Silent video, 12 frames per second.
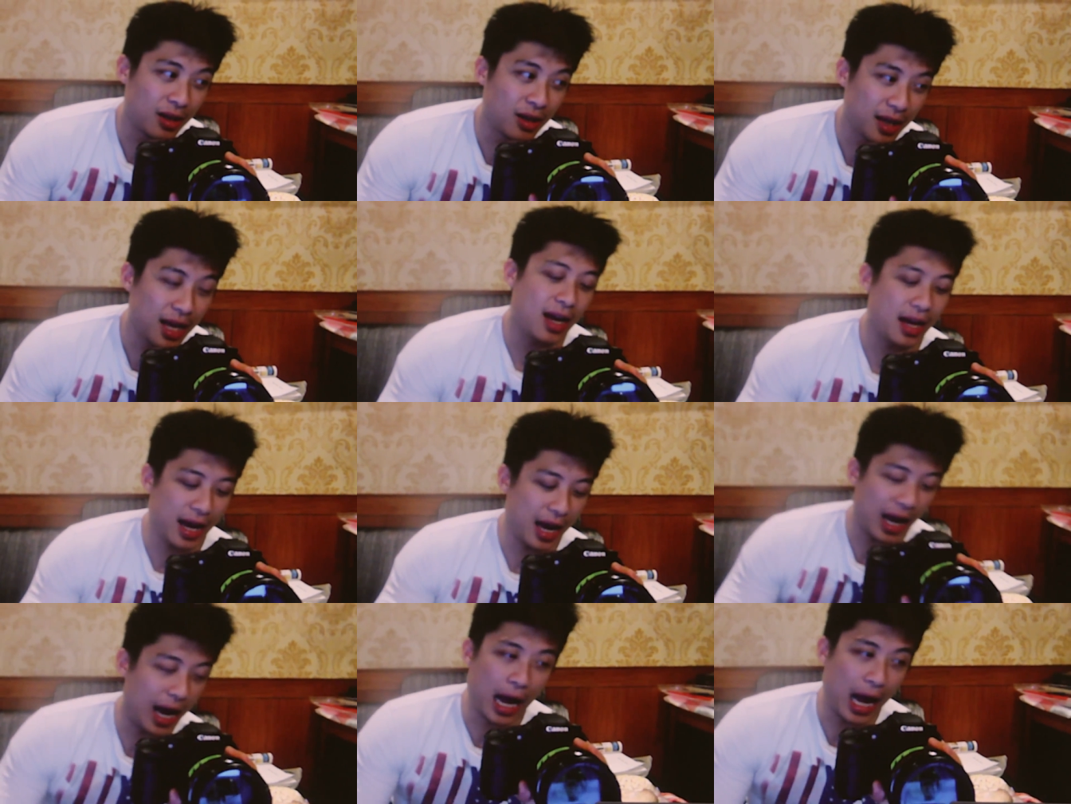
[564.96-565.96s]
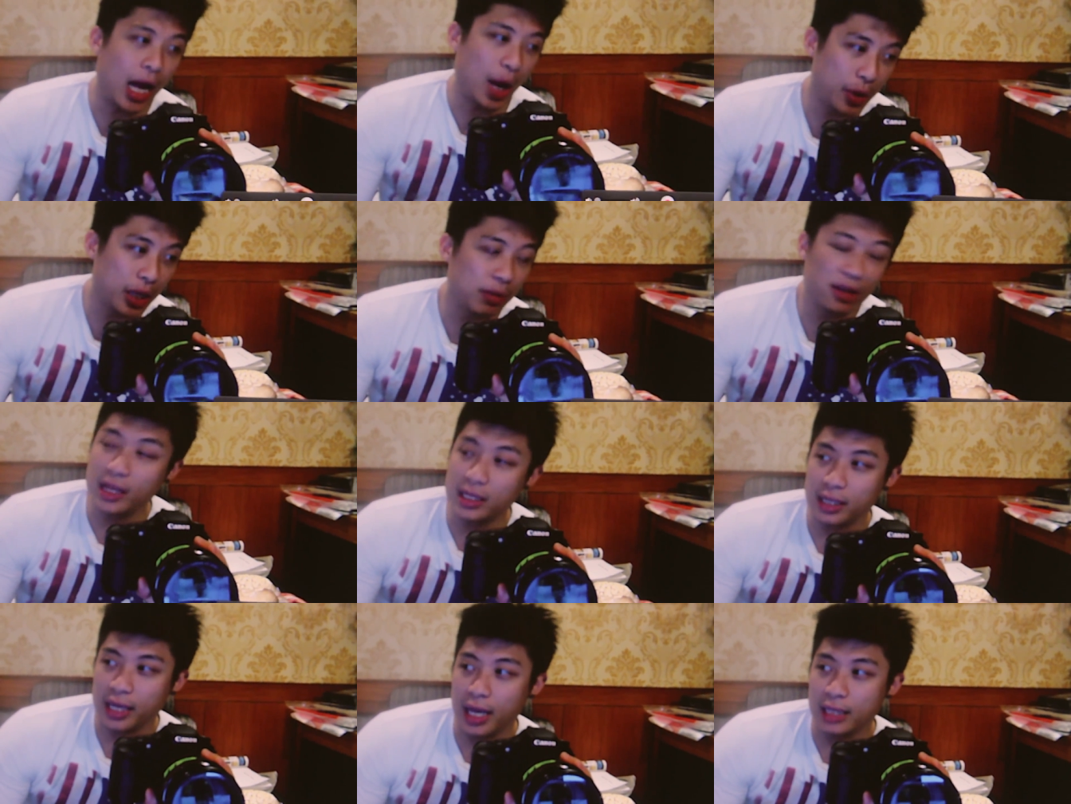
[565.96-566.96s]
Yeah, I, I, I really believe
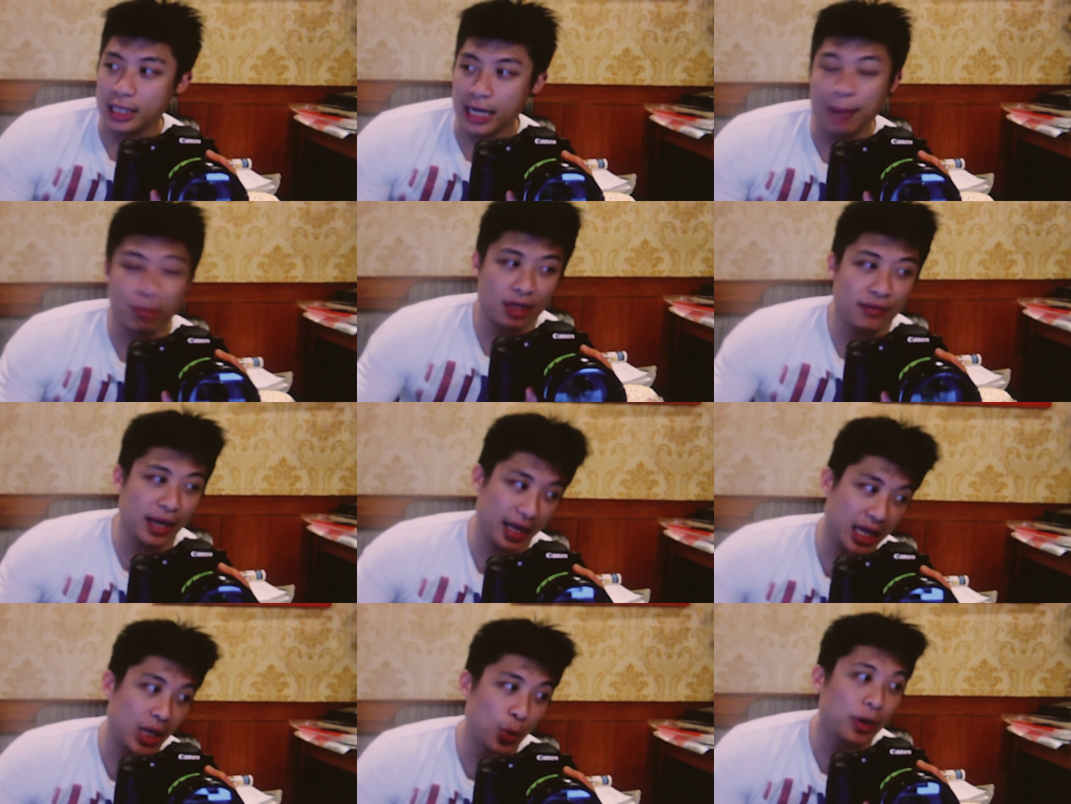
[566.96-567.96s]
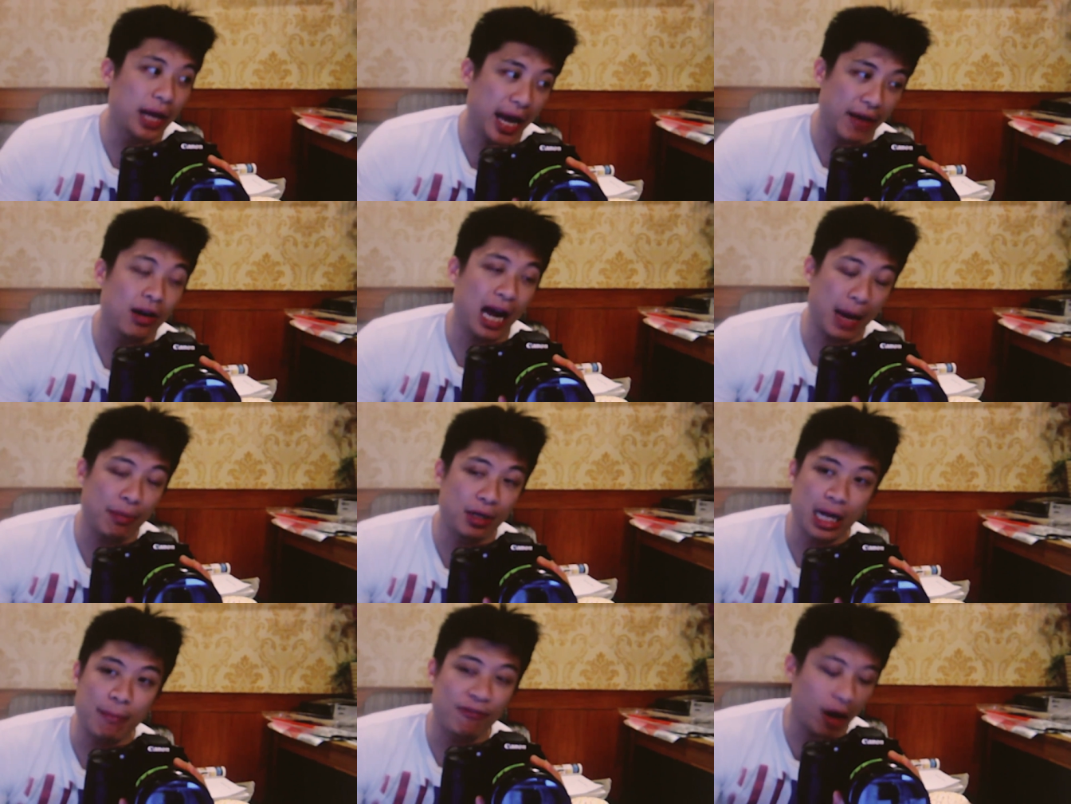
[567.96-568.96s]
that's the case. And I believe that he would have a happier
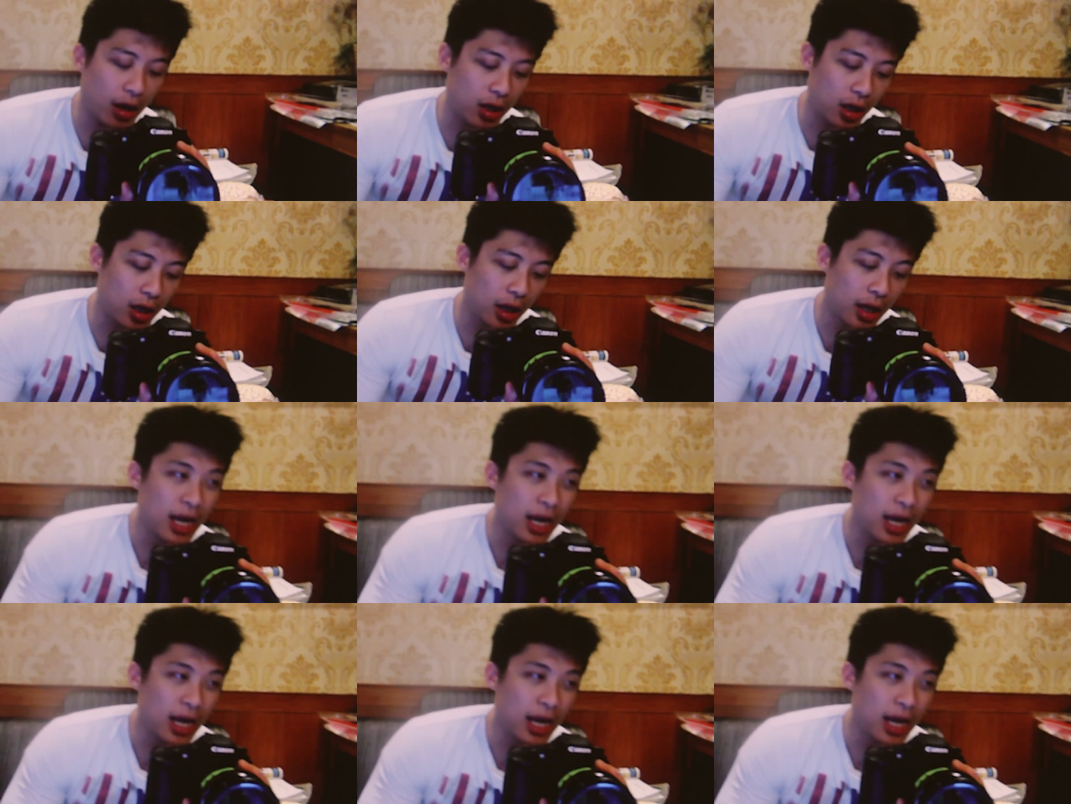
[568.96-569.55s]
time fucking her.